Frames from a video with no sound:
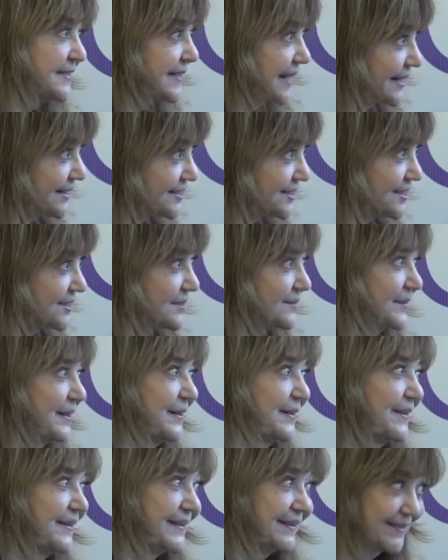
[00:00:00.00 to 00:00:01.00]
sector
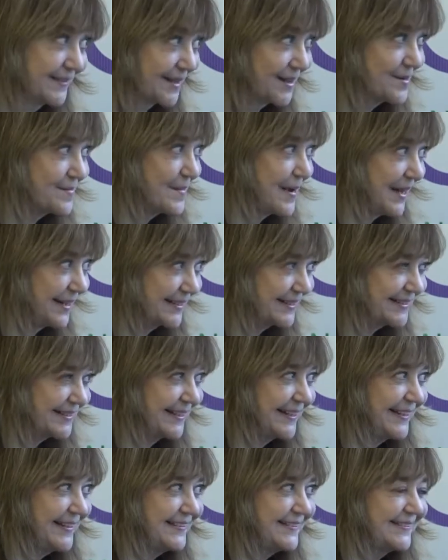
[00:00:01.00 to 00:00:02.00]
where things are
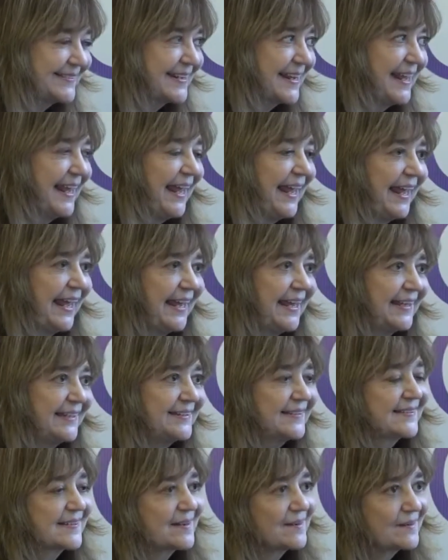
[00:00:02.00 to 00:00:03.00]
monetized.
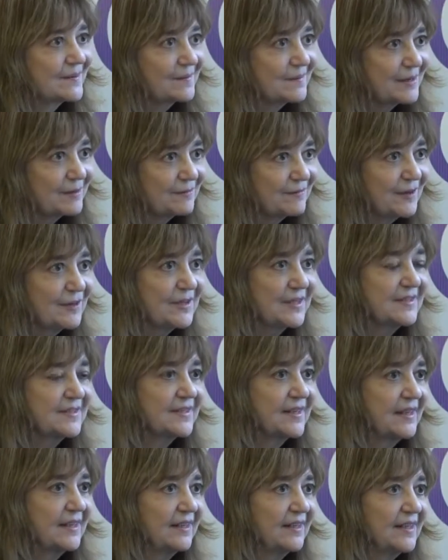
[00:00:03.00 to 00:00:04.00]
And so we
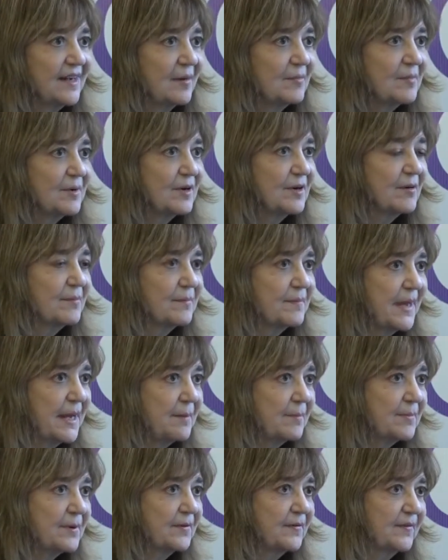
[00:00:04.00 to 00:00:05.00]
focused on a number of
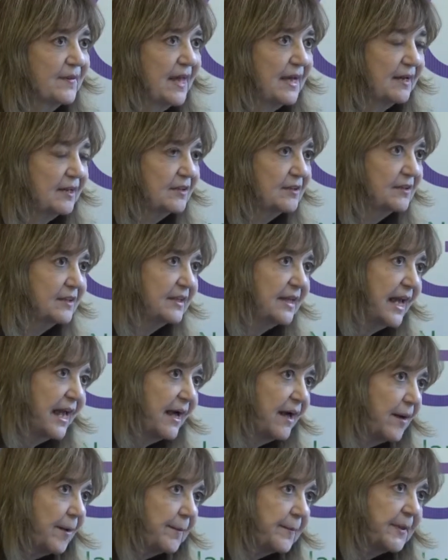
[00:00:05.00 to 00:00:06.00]
papers that could
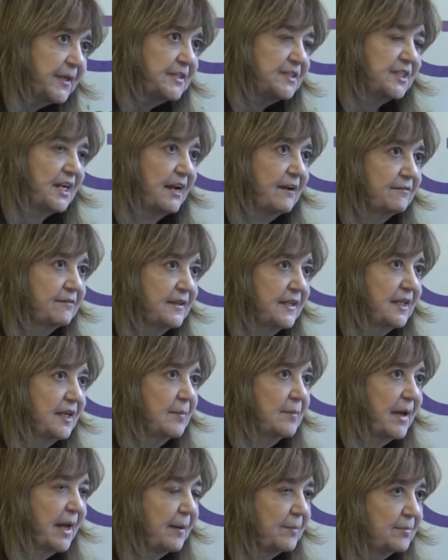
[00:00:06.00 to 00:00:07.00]
help the GEF think
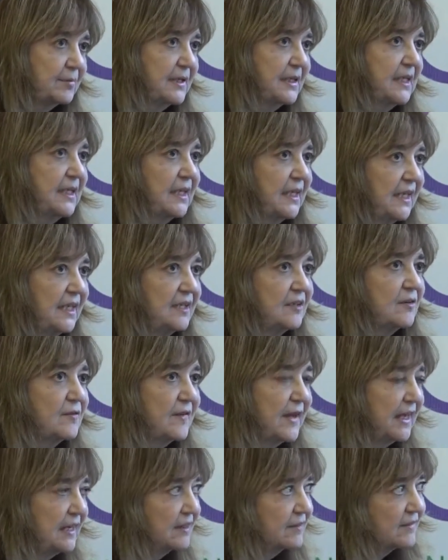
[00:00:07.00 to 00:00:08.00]
about bringing
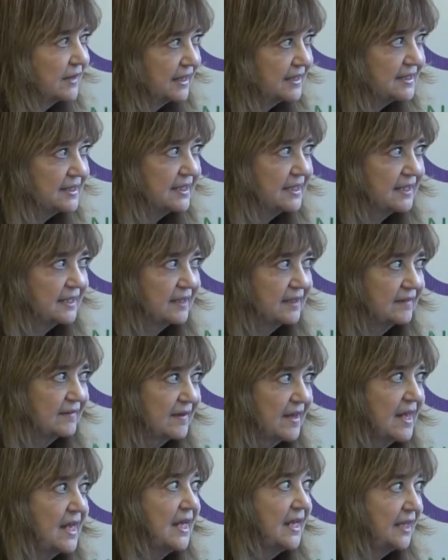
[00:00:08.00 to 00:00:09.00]
innovative
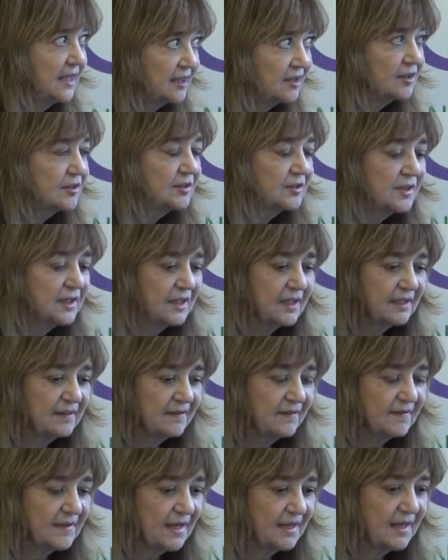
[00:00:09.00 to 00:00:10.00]
ideas, including
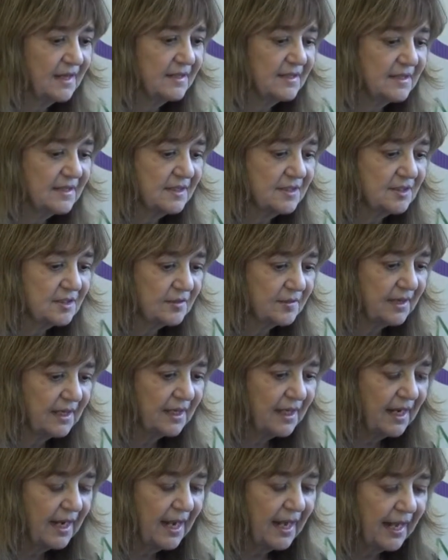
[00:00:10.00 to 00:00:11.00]
in science, into it.
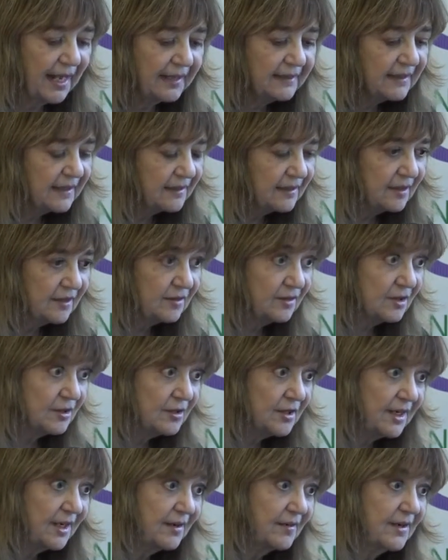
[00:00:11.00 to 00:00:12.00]
And then the
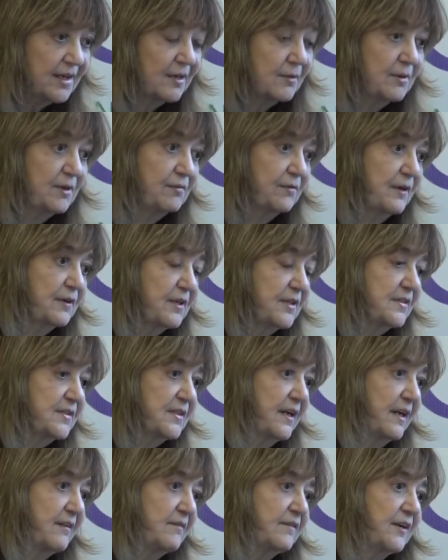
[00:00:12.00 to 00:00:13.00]
third area we focused
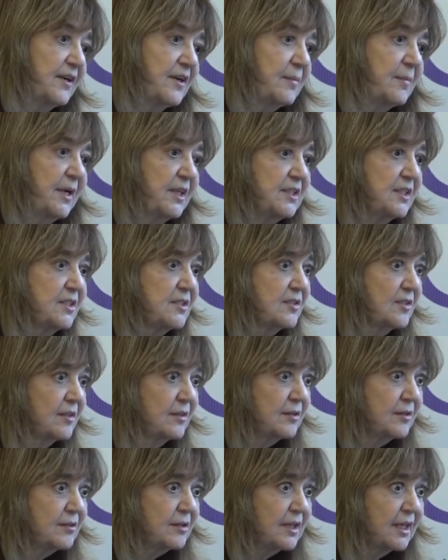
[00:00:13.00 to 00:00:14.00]
on very much is
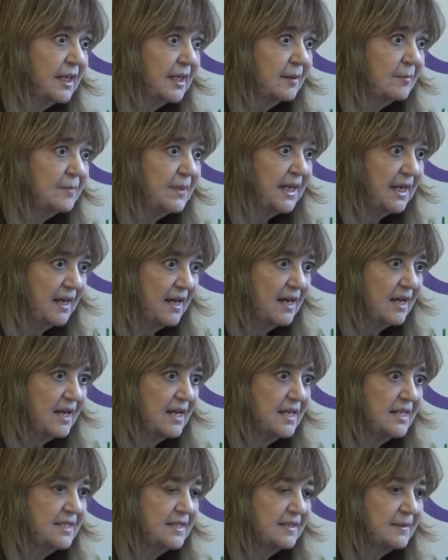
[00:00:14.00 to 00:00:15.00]
learning
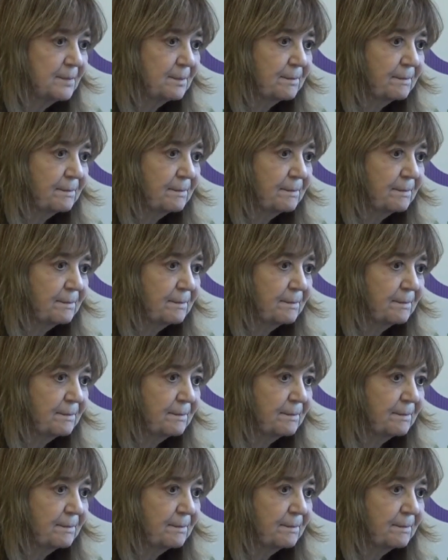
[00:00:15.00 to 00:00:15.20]
because